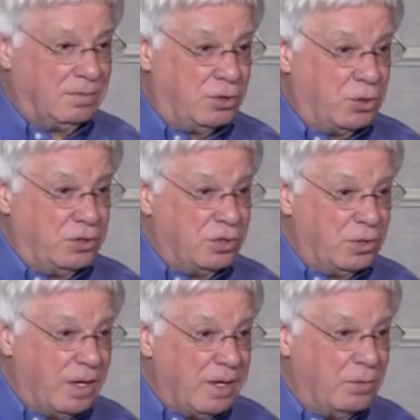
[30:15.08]
couldn't
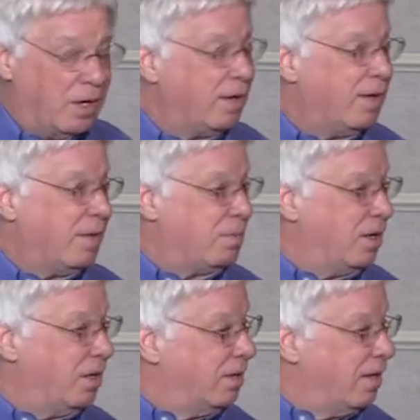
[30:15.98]
do anyway,
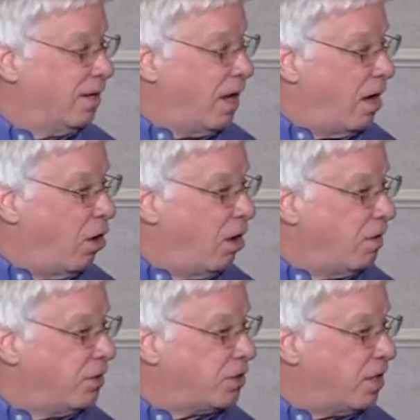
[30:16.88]
but all
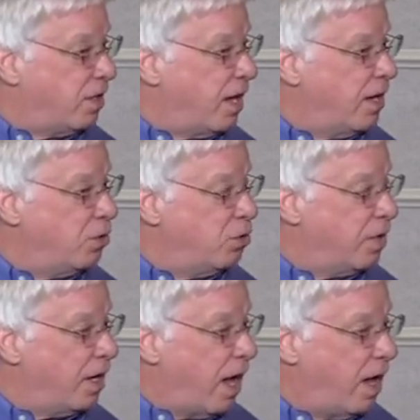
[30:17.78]
of a sudden I knew
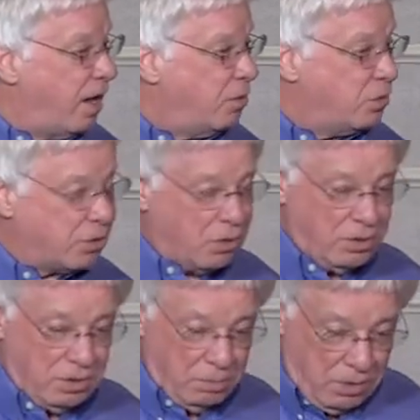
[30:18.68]
that I was
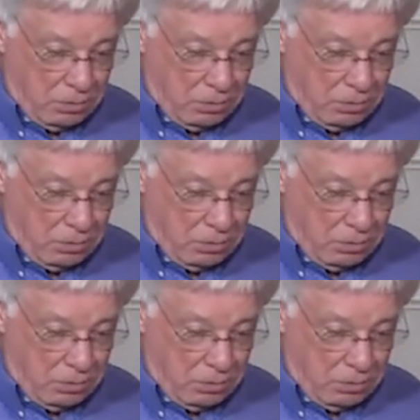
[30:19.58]
going to be